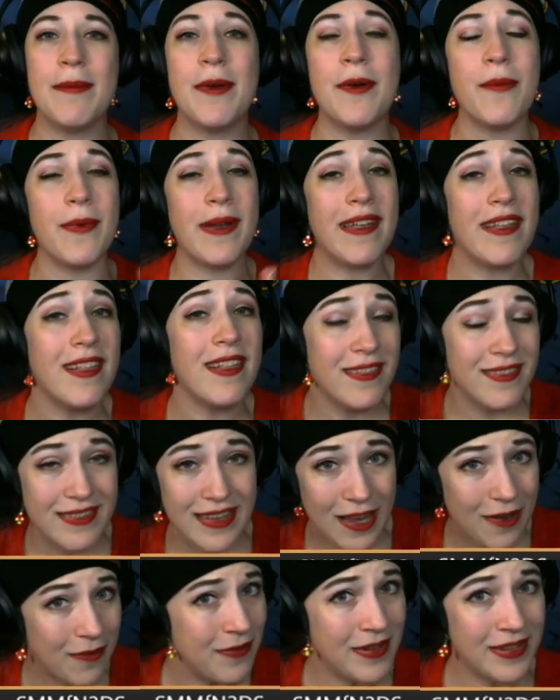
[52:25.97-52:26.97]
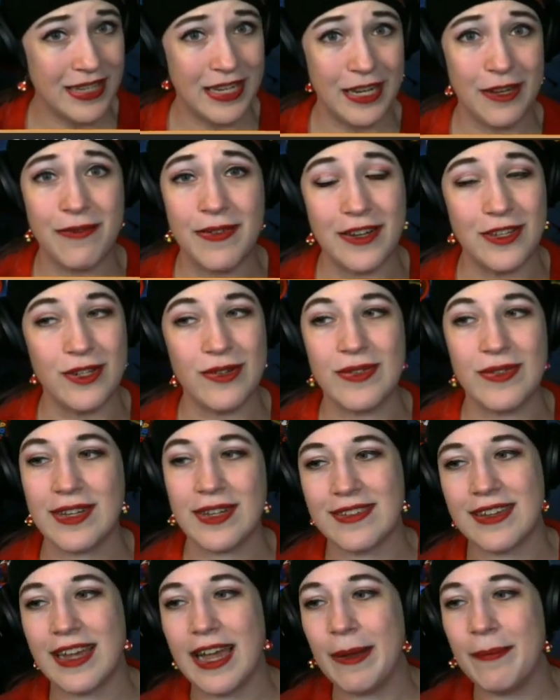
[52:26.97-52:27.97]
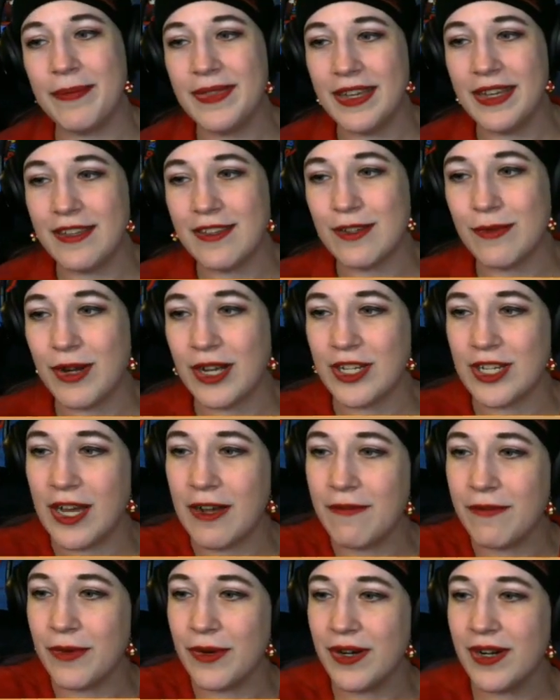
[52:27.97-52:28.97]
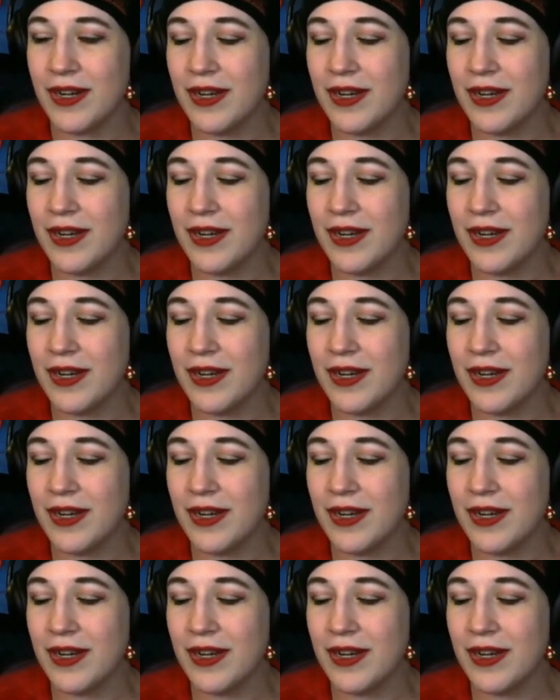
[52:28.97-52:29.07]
but will definitely affect your real time. Things to watch out for.